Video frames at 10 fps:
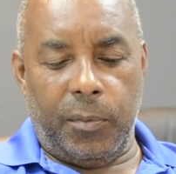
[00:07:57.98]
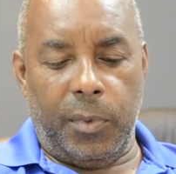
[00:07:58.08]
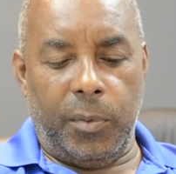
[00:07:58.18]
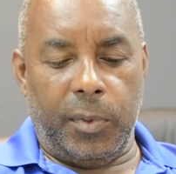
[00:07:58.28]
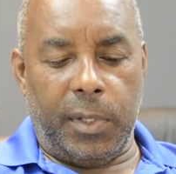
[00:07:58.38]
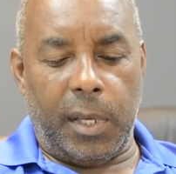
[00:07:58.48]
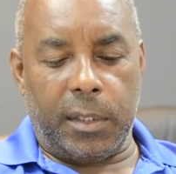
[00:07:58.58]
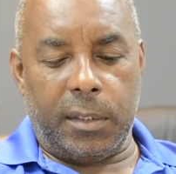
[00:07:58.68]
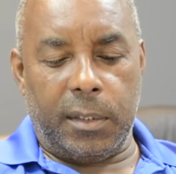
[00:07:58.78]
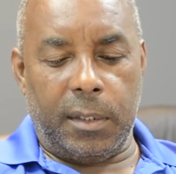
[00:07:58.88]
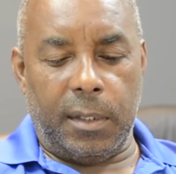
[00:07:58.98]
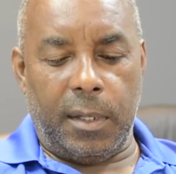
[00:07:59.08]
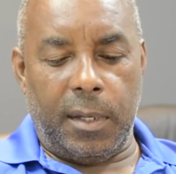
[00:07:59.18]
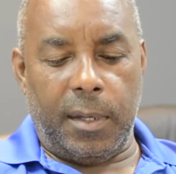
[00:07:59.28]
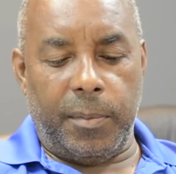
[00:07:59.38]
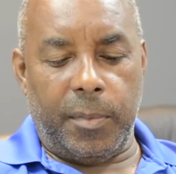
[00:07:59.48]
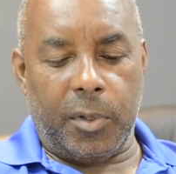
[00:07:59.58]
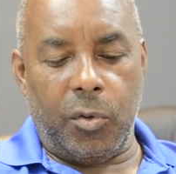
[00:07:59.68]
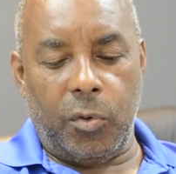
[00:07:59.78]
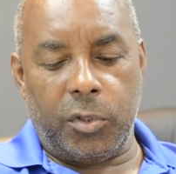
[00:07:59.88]
we would get um,
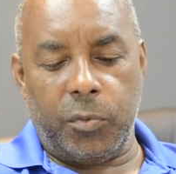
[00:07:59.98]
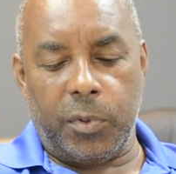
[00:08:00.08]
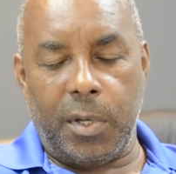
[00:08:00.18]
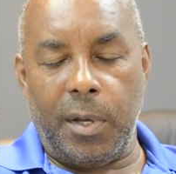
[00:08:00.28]
a coach would